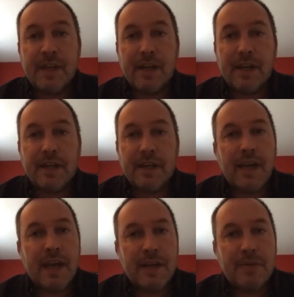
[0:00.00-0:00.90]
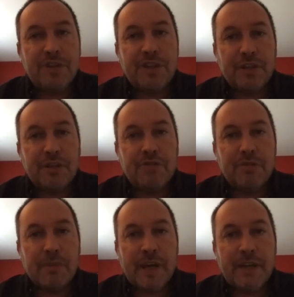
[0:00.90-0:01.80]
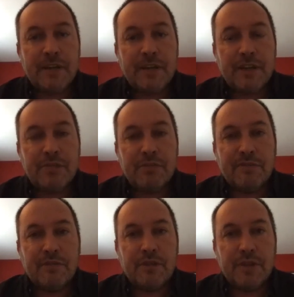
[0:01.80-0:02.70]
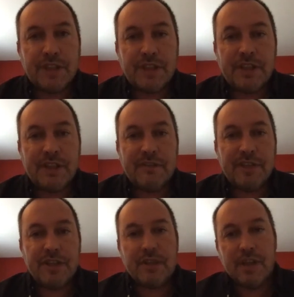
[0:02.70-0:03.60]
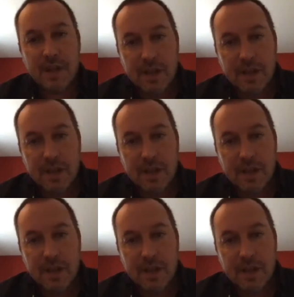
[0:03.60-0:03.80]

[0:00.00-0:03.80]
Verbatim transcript: Uh, and it was just a good reminder that, you know, we've got this clear vision.